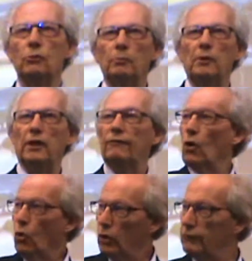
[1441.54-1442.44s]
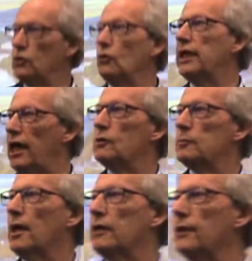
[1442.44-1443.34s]
would be if the whole of the UK was
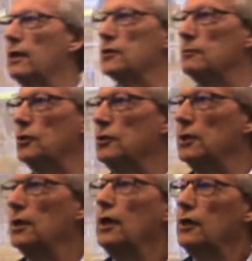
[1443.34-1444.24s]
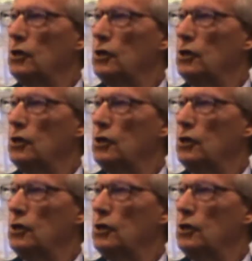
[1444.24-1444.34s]
part of the customs union,